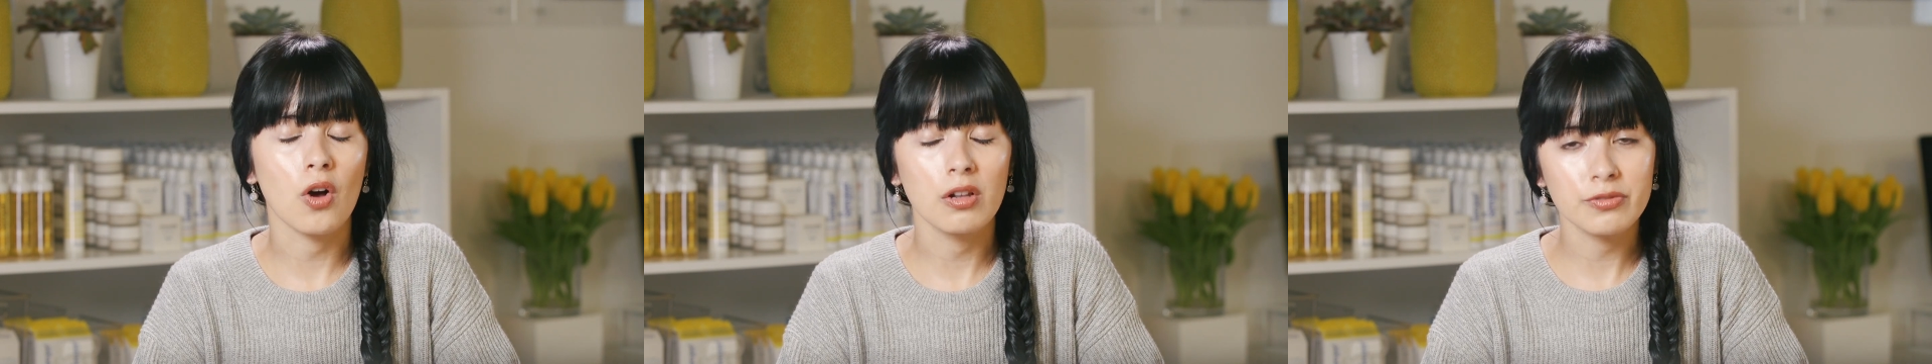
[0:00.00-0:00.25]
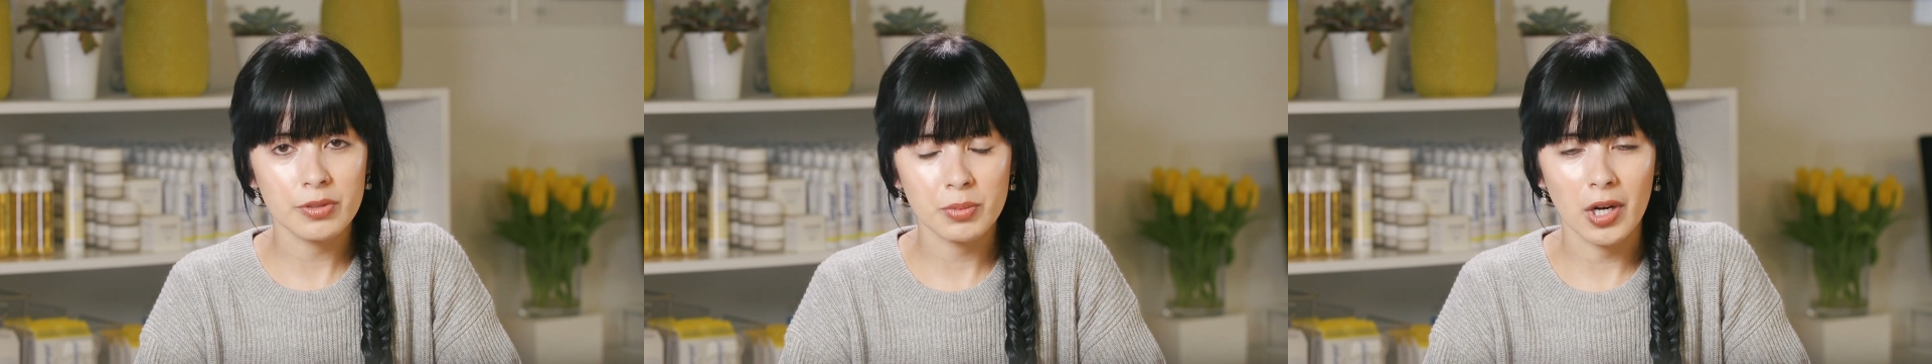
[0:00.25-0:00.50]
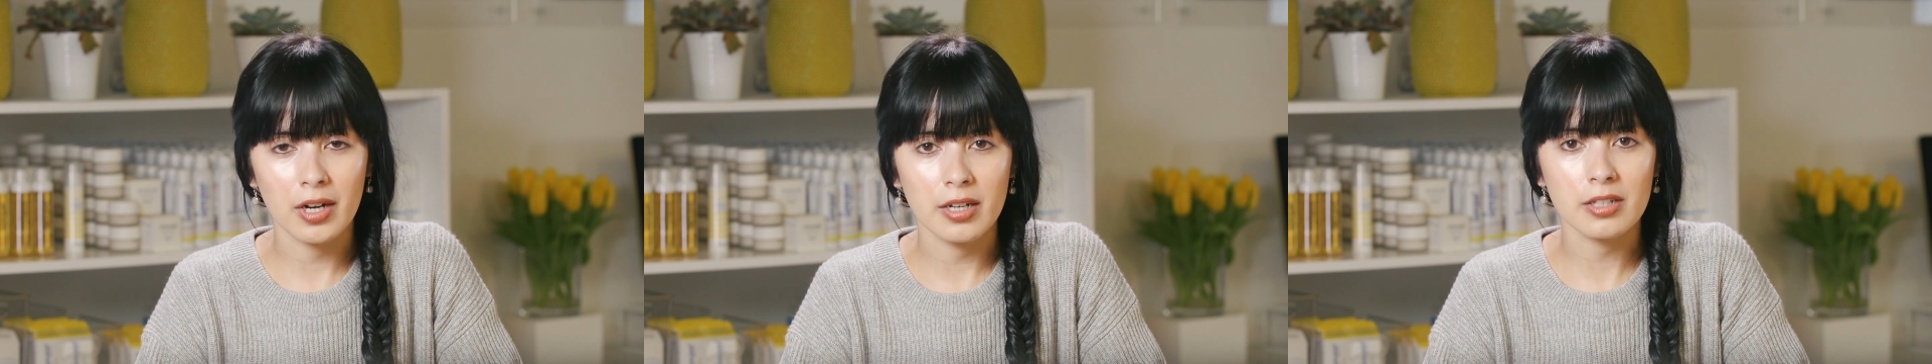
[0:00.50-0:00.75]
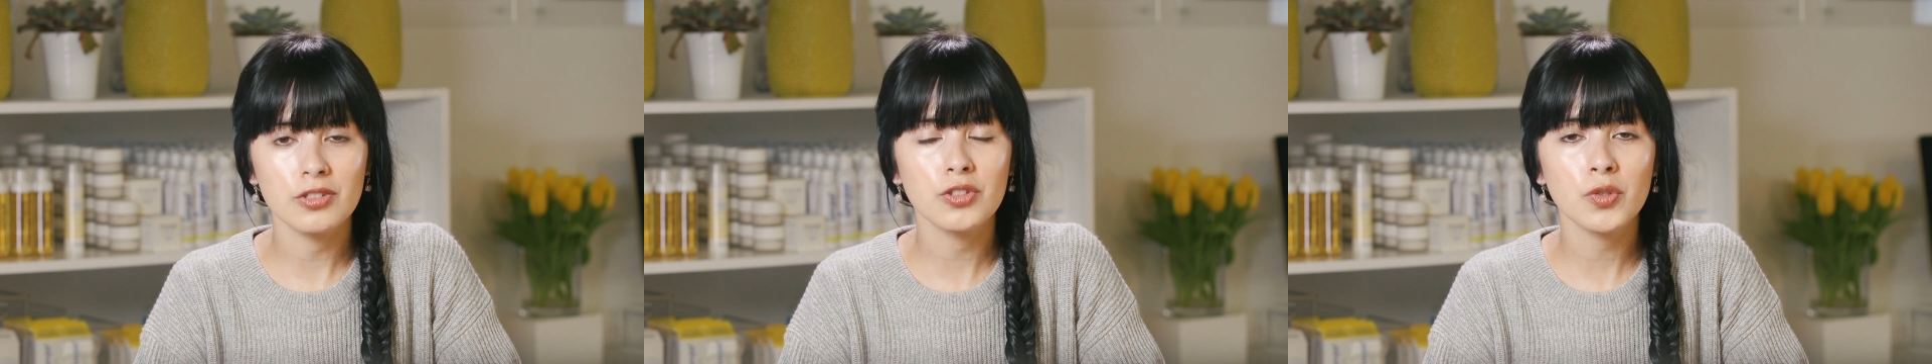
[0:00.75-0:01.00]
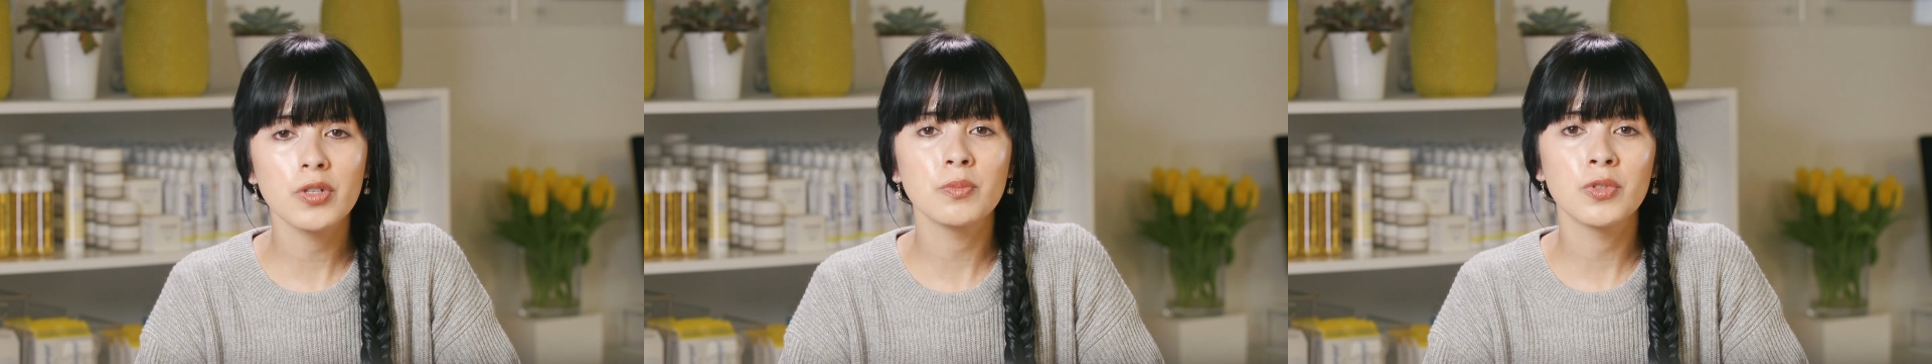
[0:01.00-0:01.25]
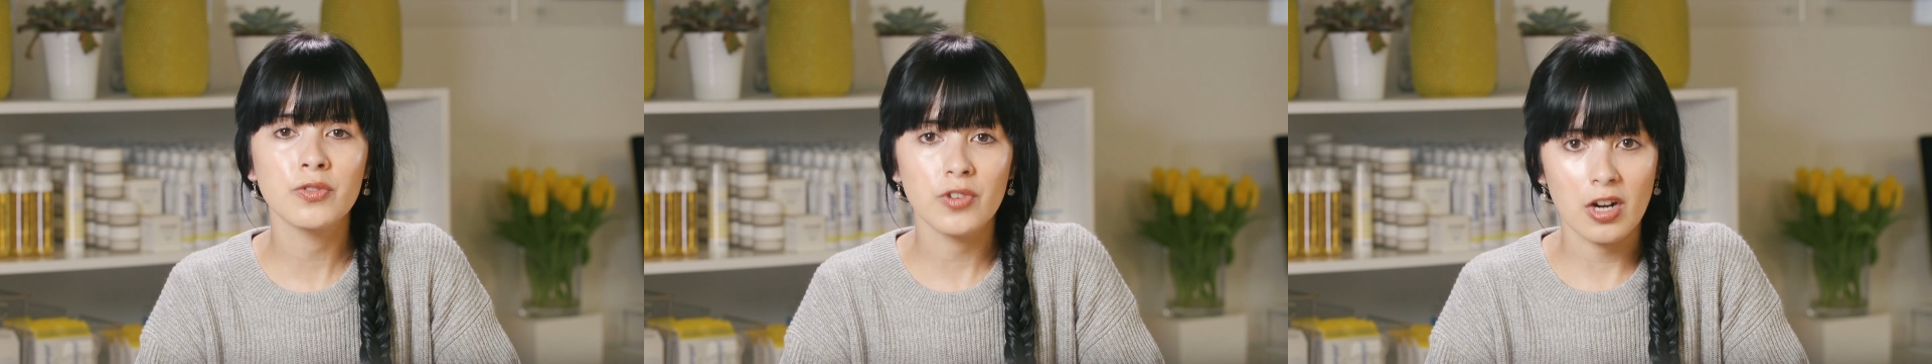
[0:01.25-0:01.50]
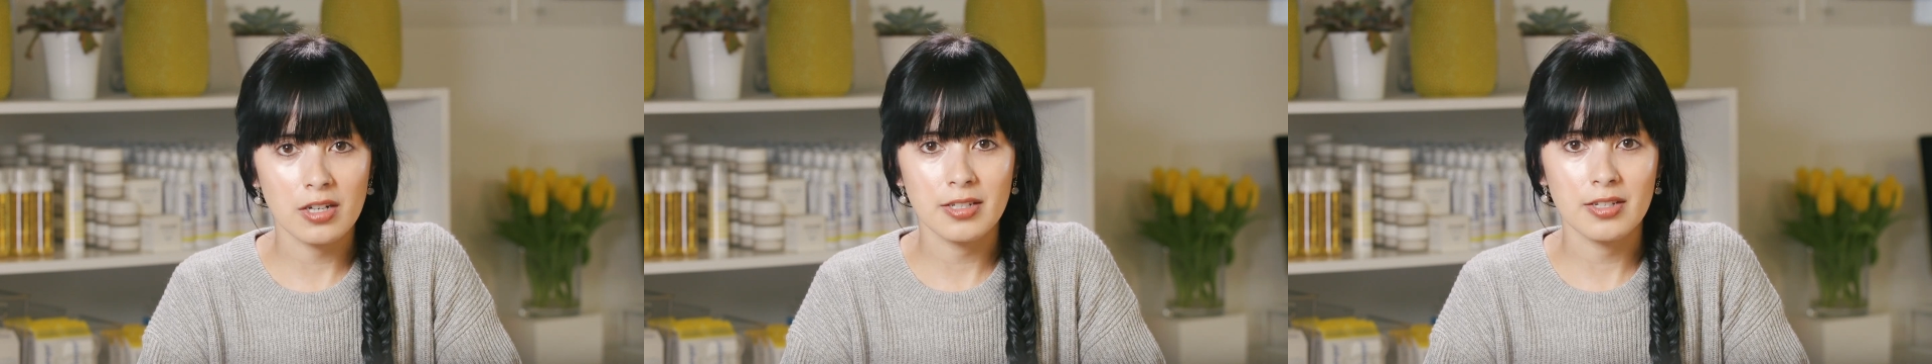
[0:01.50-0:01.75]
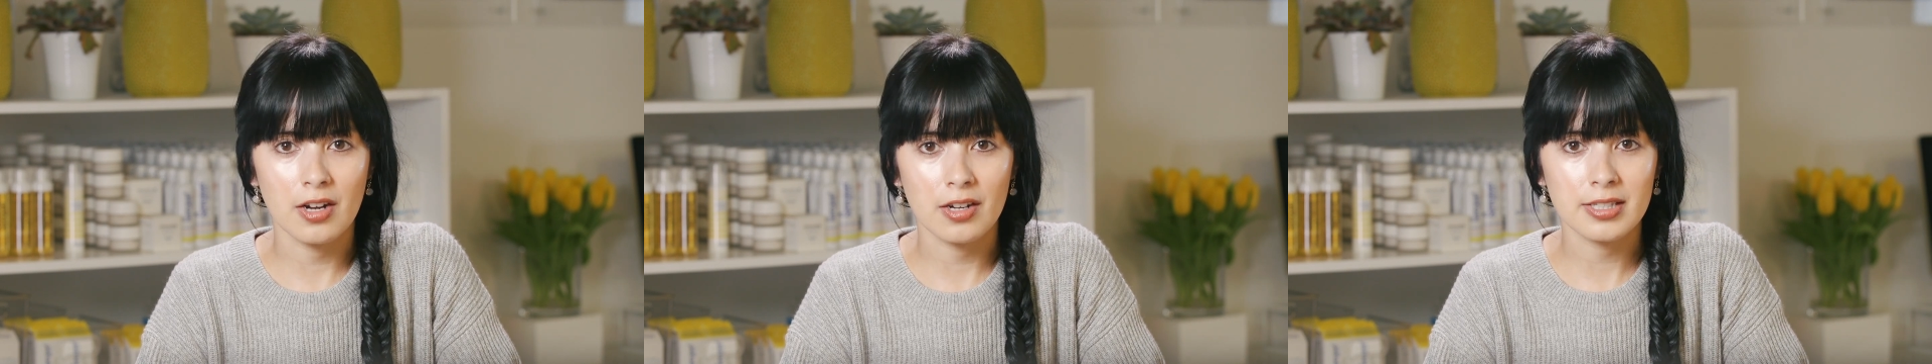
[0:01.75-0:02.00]
all of our products to remove
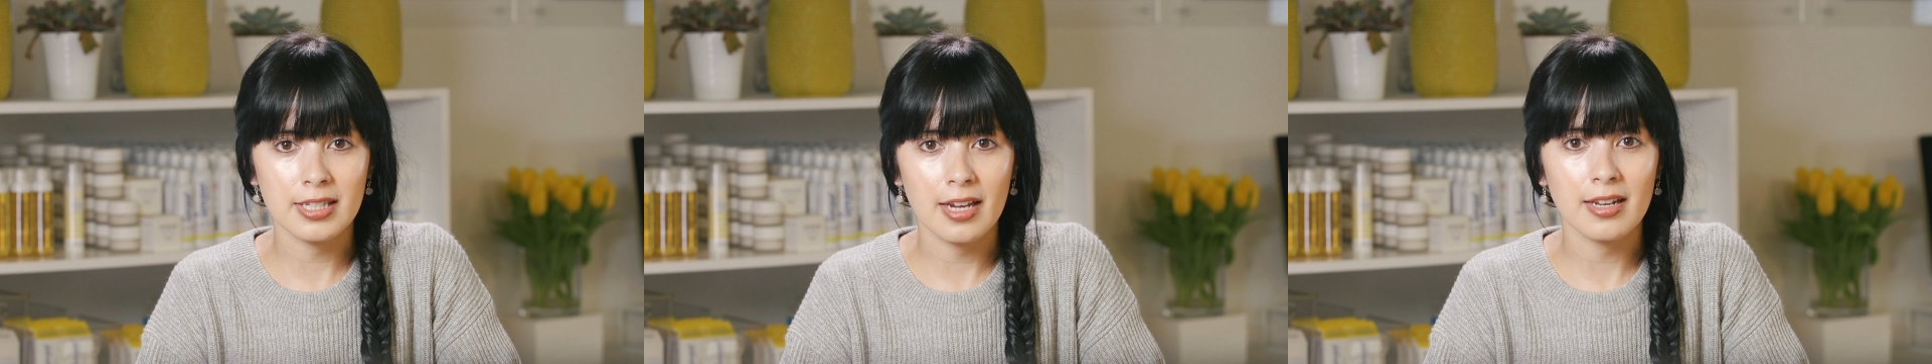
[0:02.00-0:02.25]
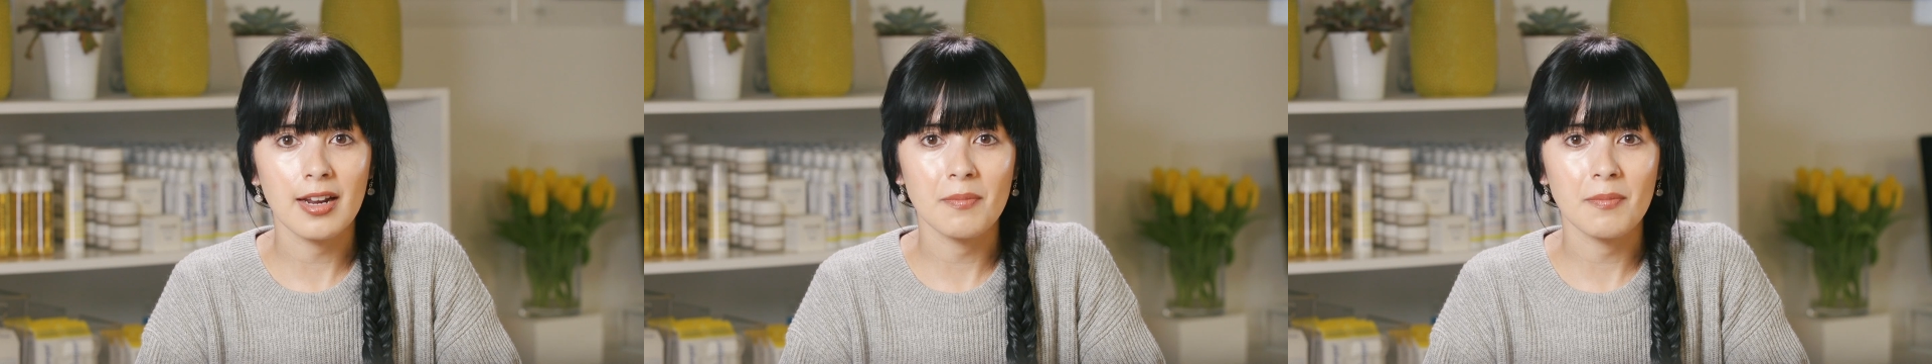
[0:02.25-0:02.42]
octinoxate